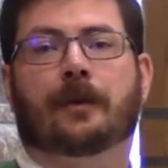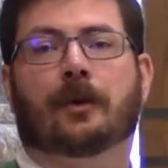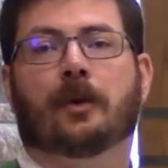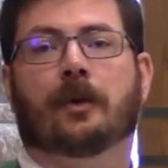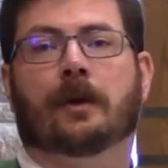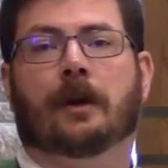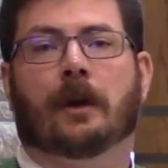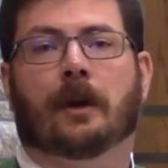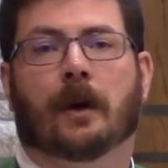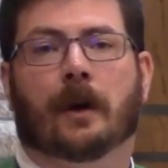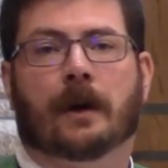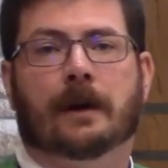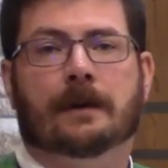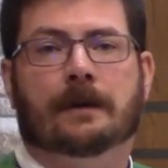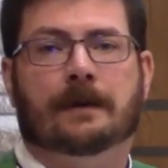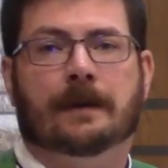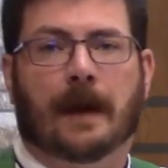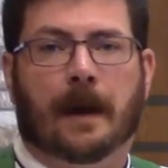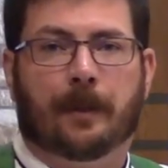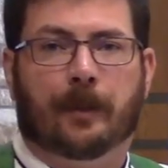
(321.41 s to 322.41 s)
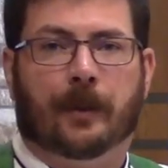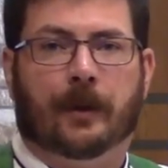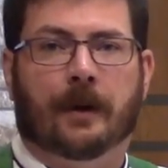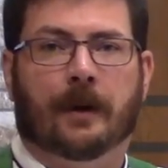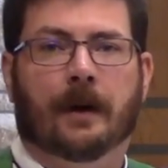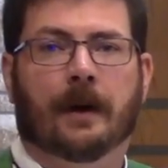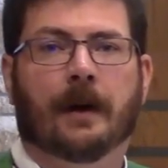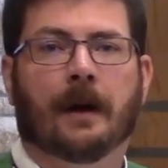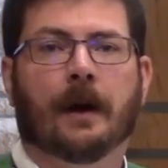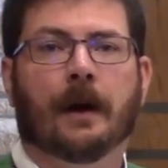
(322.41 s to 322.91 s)
through the Lord's
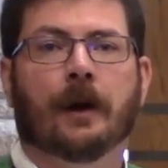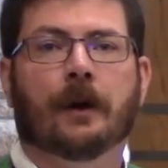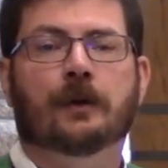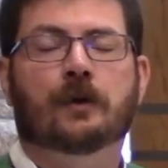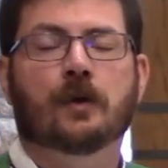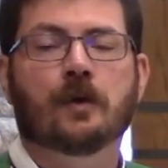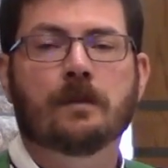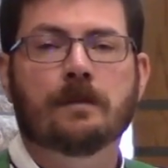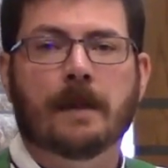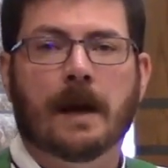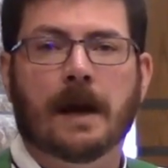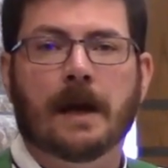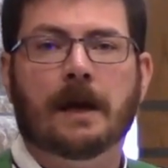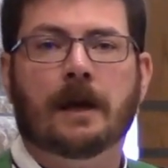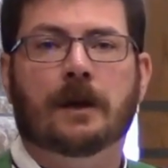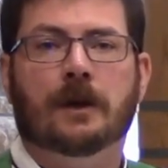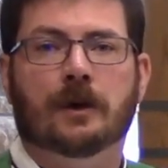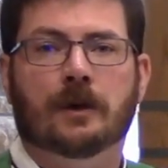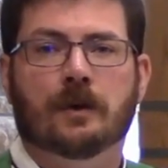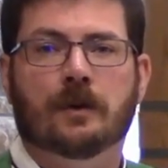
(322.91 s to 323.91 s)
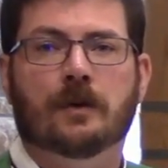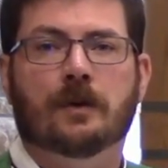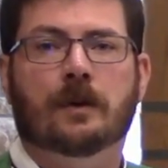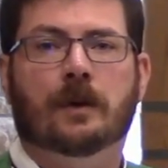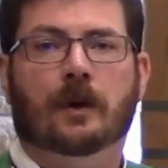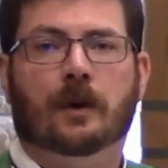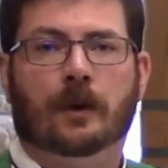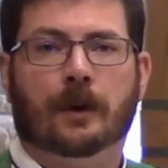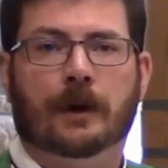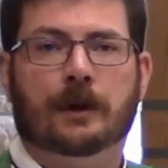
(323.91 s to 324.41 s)
Supper to make
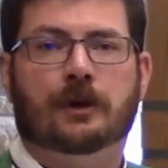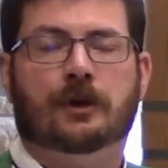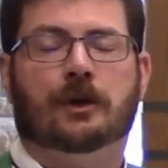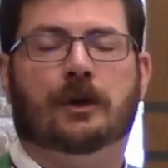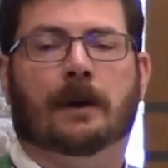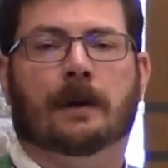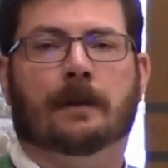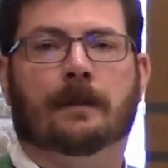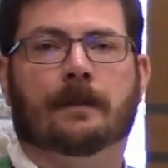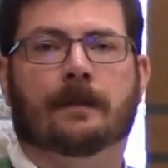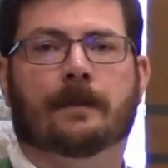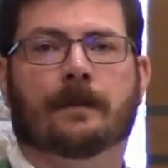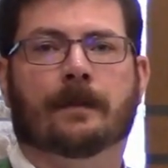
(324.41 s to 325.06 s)
you Christian.